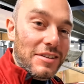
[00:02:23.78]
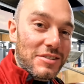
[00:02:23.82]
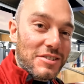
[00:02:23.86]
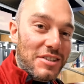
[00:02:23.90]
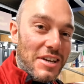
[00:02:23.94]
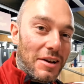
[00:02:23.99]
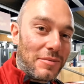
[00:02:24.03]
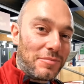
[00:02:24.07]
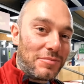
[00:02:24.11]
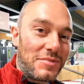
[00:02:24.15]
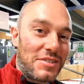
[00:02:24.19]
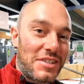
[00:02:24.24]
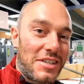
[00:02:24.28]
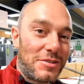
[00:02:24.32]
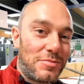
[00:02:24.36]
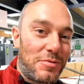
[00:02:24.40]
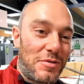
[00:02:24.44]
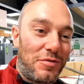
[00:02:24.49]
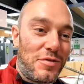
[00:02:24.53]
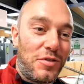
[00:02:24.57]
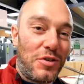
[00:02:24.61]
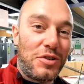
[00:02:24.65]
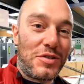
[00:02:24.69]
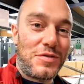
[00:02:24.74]
So yeah, so that's
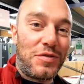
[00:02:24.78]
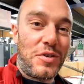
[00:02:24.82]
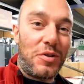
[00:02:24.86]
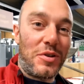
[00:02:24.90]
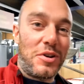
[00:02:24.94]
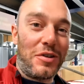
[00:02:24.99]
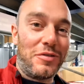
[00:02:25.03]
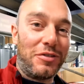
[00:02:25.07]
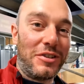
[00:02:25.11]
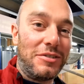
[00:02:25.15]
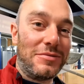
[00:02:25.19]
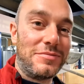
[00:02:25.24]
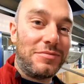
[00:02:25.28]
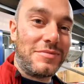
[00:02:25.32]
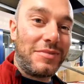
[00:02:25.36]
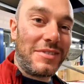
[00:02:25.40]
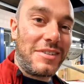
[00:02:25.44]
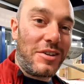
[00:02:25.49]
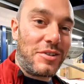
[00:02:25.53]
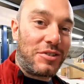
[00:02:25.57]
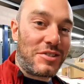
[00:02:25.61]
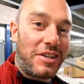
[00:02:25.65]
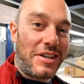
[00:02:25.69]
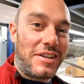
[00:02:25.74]
my first viewing of it.
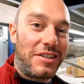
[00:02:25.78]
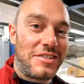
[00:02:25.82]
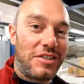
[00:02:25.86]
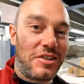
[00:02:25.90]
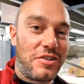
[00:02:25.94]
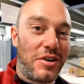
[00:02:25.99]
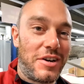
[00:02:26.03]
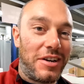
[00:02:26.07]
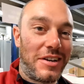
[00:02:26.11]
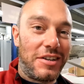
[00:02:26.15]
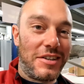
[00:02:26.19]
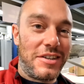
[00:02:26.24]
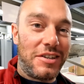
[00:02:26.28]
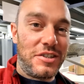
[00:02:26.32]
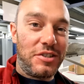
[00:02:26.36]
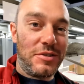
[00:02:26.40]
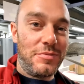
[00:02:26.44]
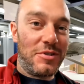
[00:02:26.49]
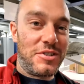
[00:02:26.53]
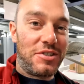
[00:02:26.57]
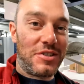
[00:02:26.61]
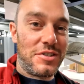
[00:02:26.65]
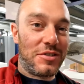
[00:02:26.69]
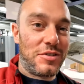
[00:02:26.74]
it looks like it's in great
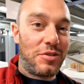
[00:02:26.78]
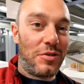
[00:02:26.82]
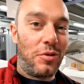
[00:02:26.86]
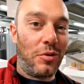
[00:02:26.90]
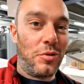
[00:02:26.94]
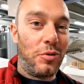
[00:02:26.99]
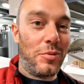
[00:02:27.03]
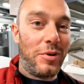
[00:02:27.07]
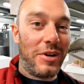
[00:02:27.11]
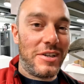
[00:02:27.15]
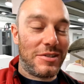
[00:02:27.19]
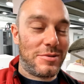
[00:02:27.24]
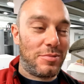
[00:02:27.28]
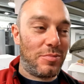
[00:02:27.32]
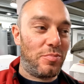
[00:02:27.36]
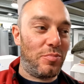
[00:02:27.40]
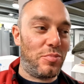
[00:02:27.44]
condition, which is always